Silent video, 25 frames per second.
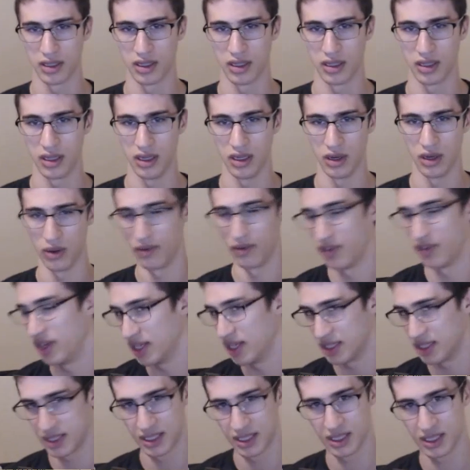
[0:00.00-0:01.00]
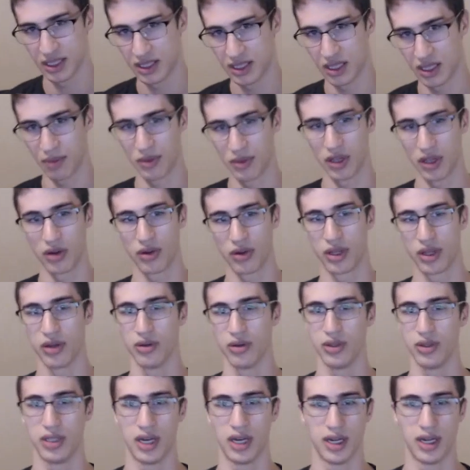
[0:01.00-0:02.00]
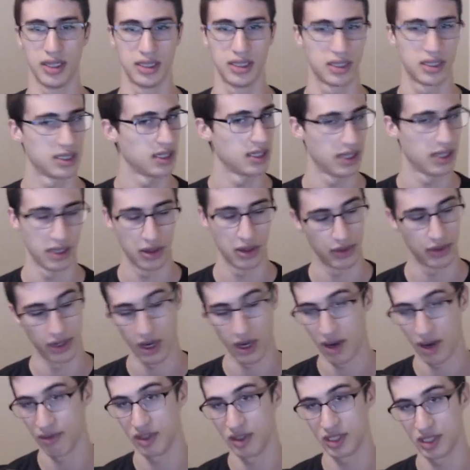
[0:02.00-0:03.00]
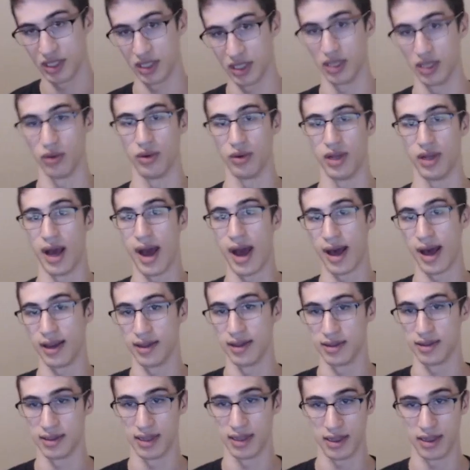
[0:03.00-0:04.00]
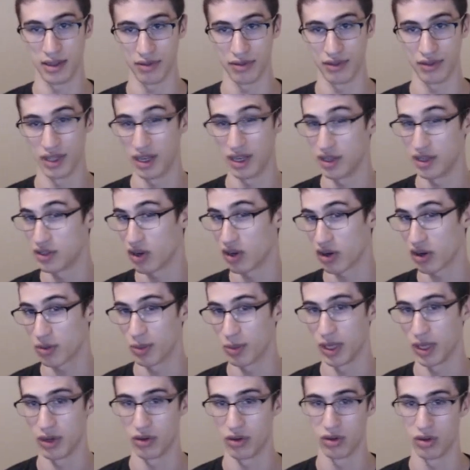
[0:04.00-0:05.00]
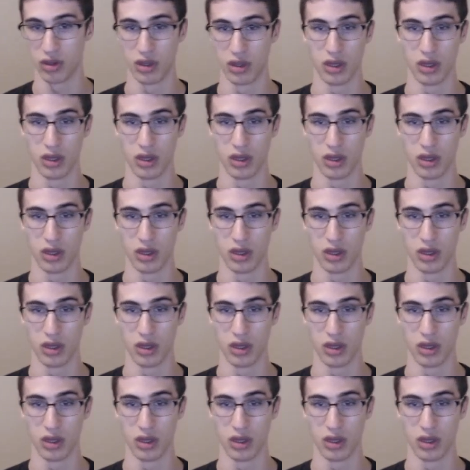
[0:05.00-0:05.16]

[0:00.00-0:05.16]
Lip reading: if it is something your guild does, then obviously it would add incentive to get Darkmantle.